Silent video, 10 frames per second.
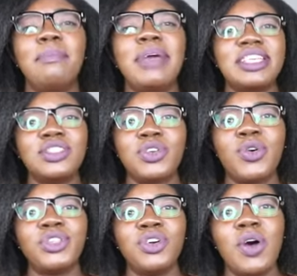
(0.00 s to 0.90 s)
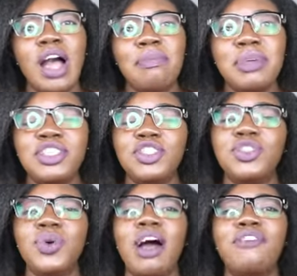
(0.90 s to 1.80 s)
based on your habit,
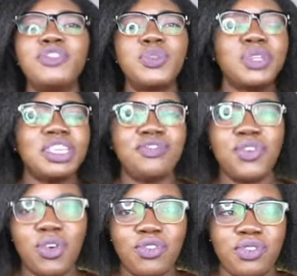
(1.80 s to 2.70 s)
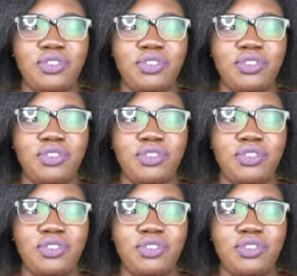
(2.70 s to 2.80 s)
you have to evolve.